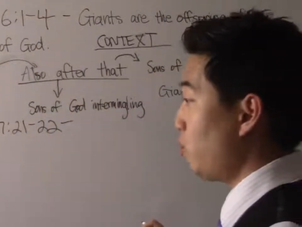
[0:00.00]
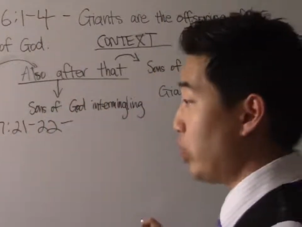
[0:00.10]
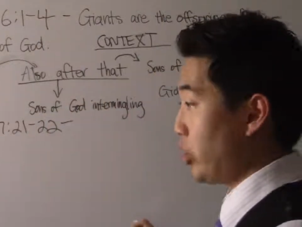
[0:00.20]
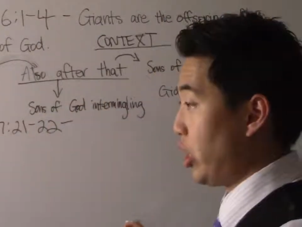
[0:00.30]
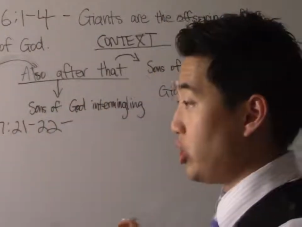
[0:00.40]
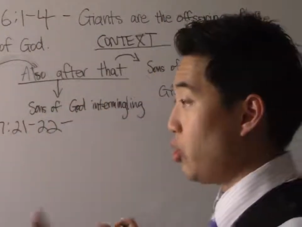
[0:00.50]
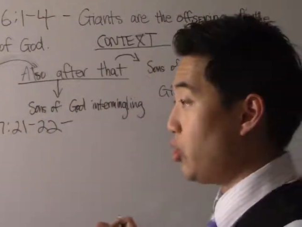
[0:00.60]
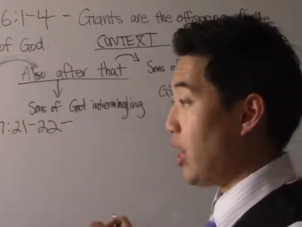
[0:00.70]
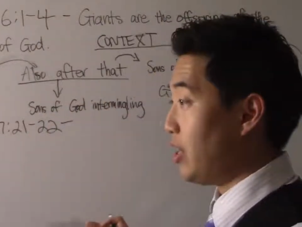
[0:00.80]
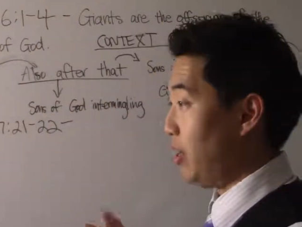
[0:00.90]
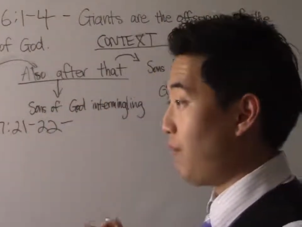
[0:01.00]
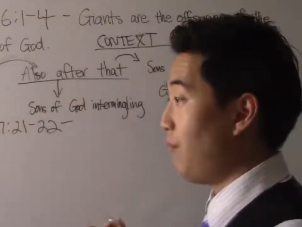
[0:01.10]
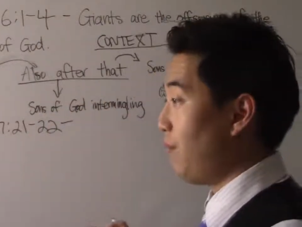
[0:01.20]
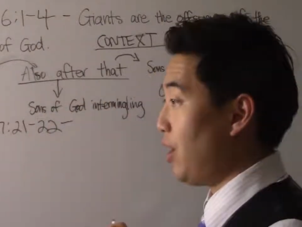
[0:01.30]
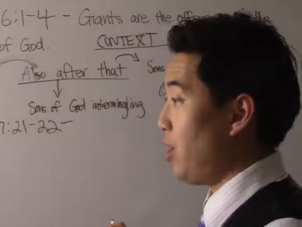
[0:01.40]
which I showed you at a
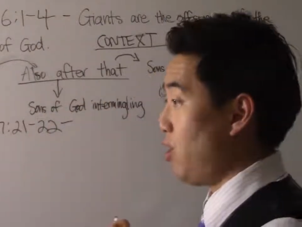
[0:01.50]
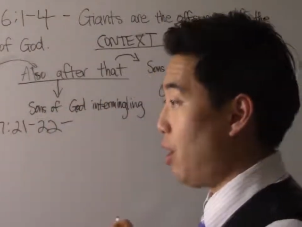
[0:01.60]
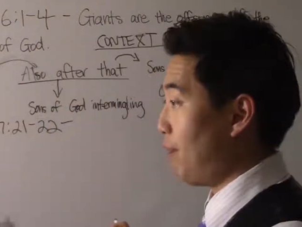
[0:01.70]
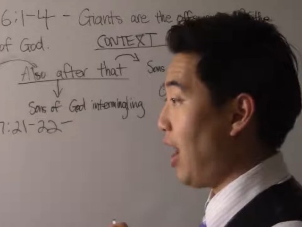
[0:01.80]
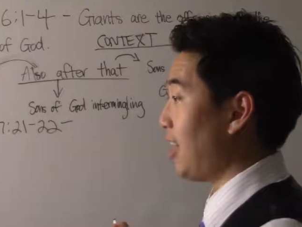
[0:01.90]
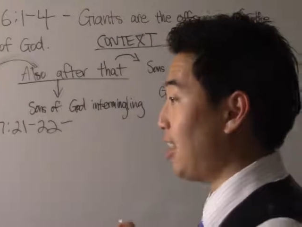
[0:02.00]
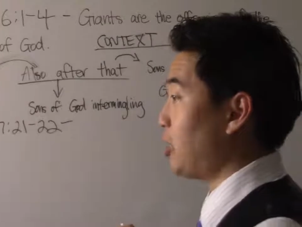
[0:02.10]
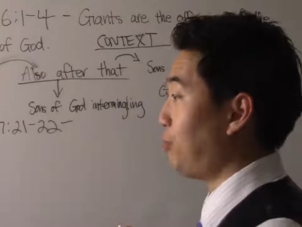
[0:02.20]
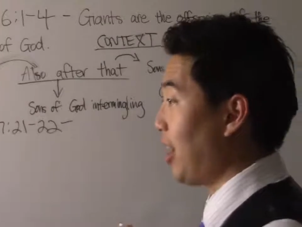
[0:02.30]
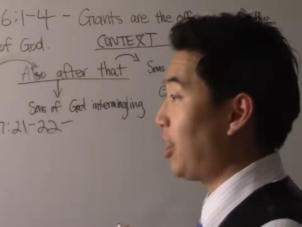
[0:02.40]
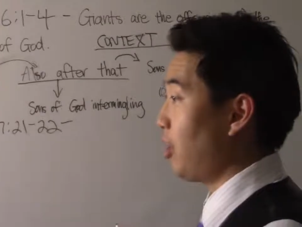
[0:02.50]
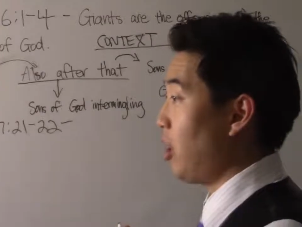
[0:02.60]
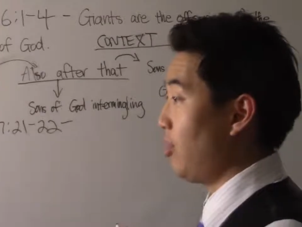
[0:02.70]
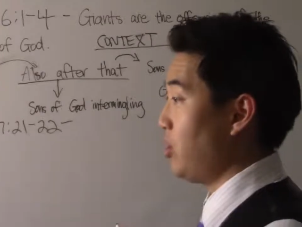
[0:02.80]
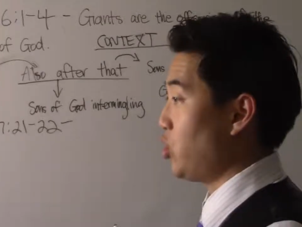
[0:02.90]
different video, I'm not going to explain it
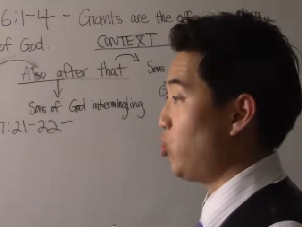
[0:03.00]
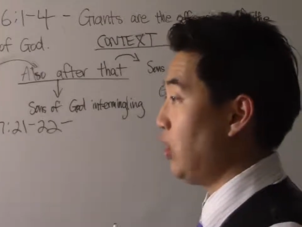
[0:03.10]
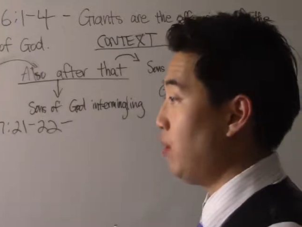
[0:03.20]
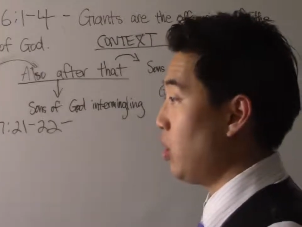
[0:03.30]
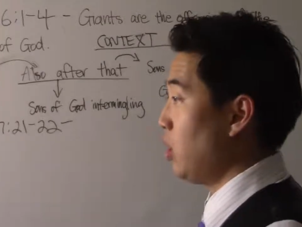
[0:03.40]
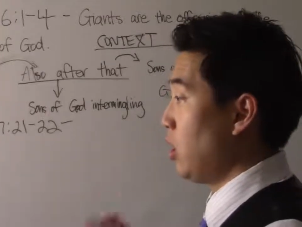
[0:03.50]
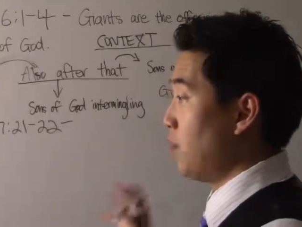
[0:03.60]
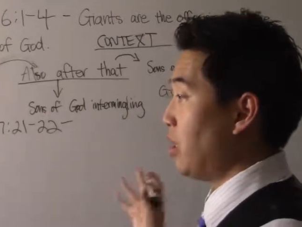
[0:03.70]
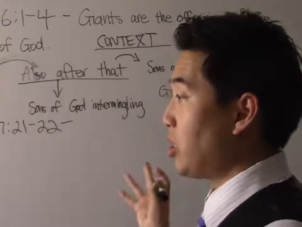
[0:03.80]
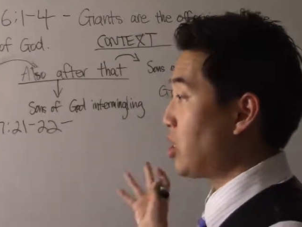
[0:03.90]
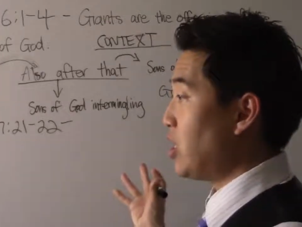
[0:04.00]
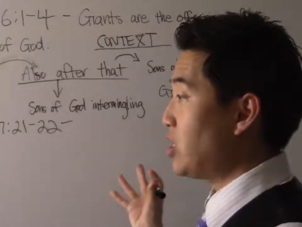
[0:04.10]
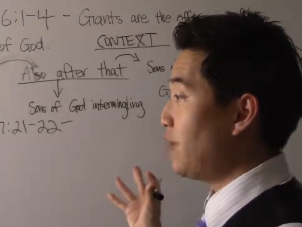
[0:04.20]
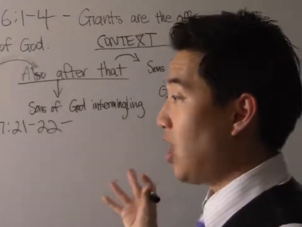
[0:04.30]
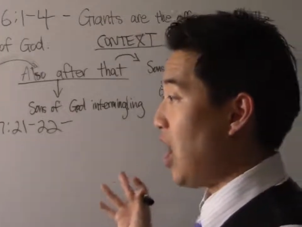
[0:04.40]
on this one, but the sons
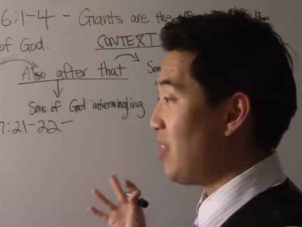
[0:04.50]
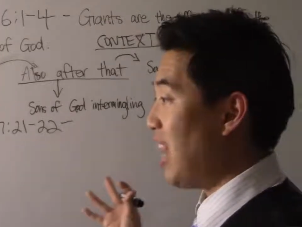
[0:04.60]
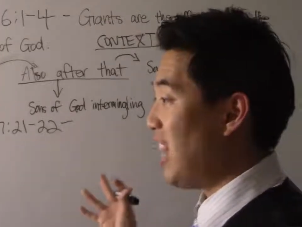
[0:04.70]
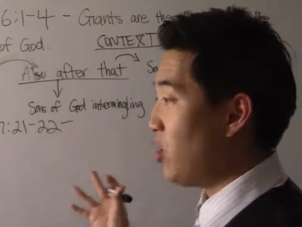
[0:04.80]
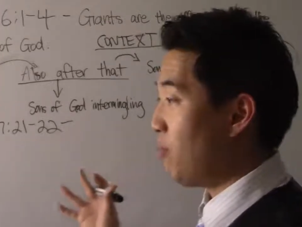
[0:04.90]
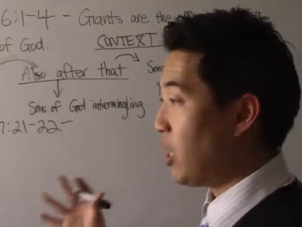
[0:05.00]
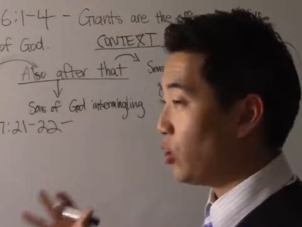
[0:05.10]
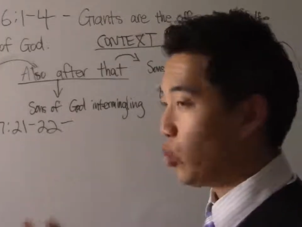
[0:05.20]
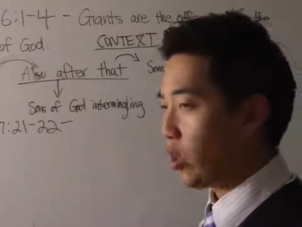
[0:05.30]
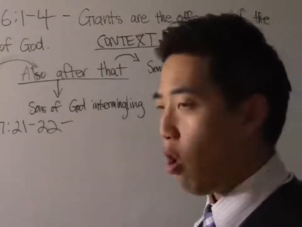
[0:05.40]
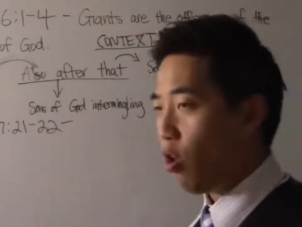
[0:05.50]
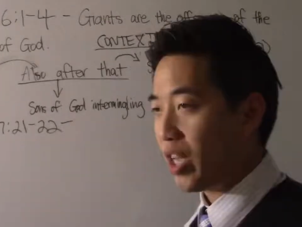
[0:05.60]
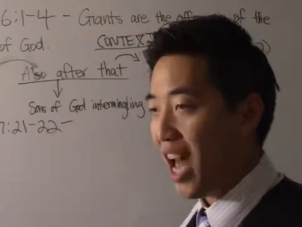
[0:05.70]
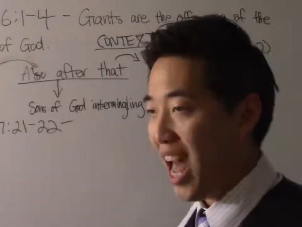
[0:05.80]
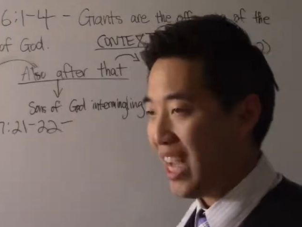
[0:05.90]
of God, they intermingled with all
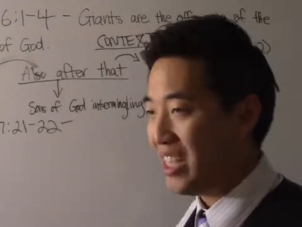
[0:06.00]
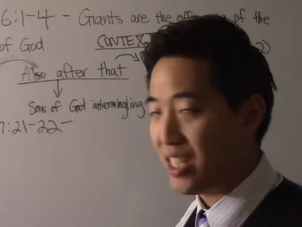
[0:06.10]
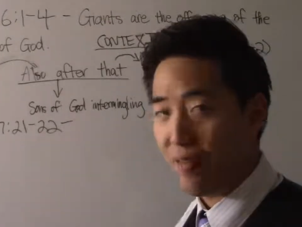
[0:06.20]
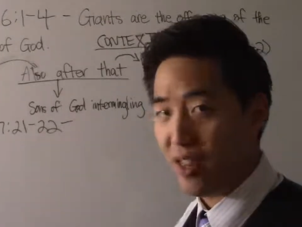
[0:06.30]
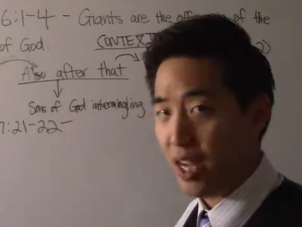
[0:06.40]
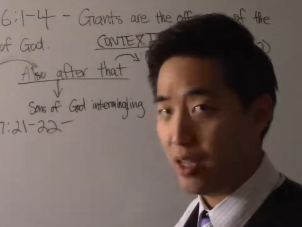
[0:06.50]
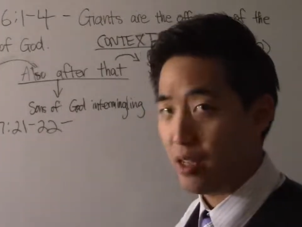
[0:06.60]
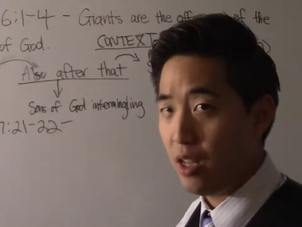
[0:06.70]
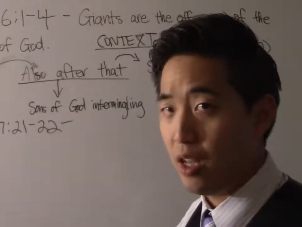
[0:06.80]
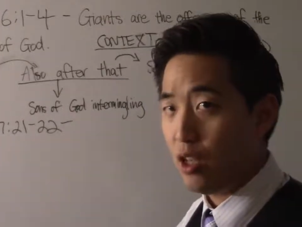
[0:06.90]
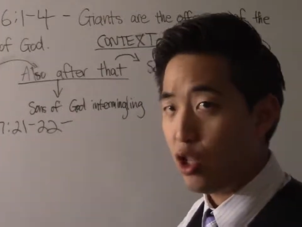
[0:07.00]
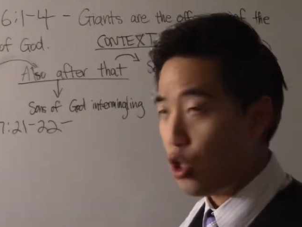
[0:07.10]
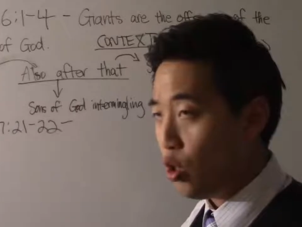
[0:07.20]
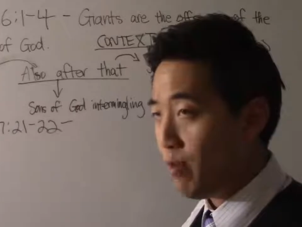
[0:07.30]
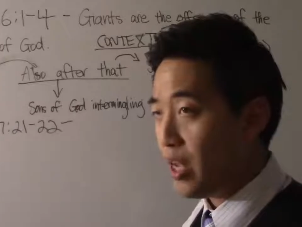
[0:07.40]
kinds of things,
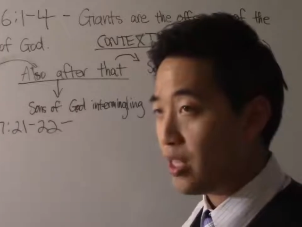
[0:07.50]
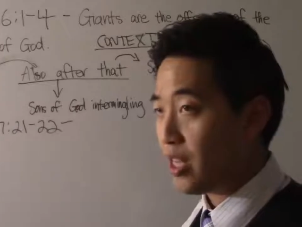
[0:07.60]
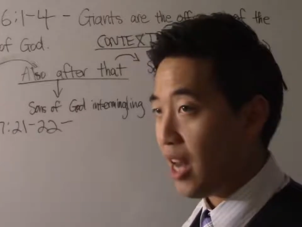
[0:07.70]
humans and